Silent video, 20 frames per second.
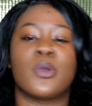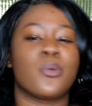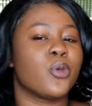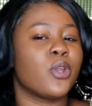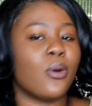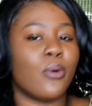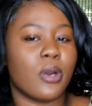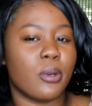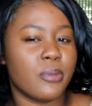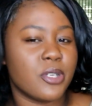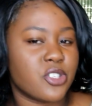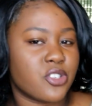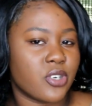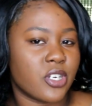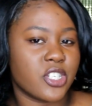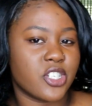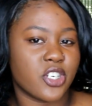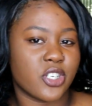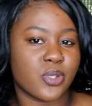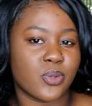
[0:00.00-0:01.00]
we don't want to be
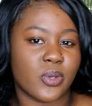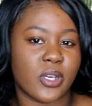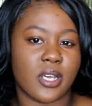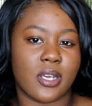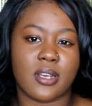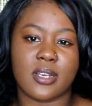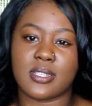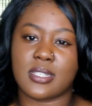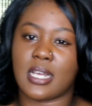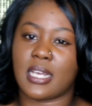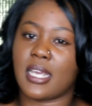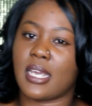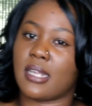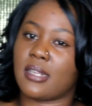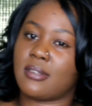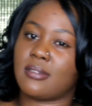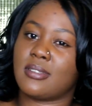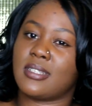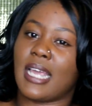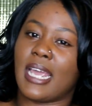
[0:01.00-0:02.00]
strangers, okay? Because I
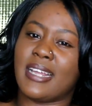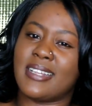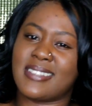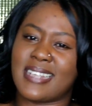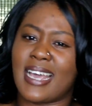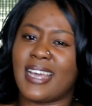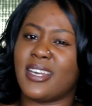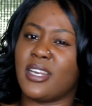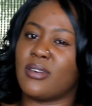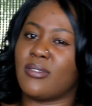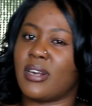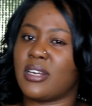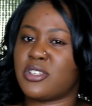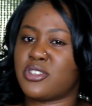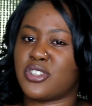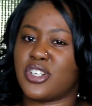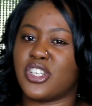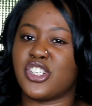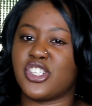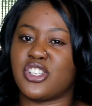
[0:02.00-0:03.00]
get anxiety around
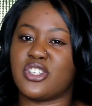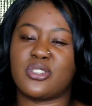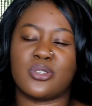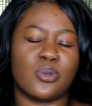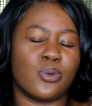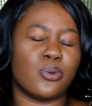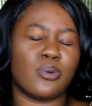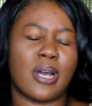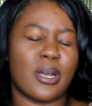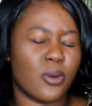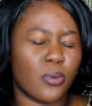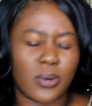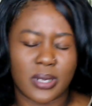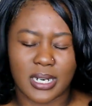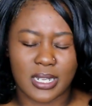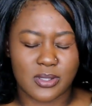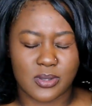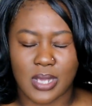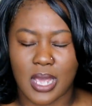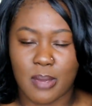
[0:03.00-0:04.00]
strangers, so I don't want
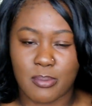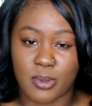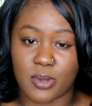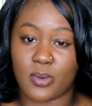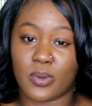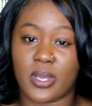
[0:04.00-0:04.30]
that to happen,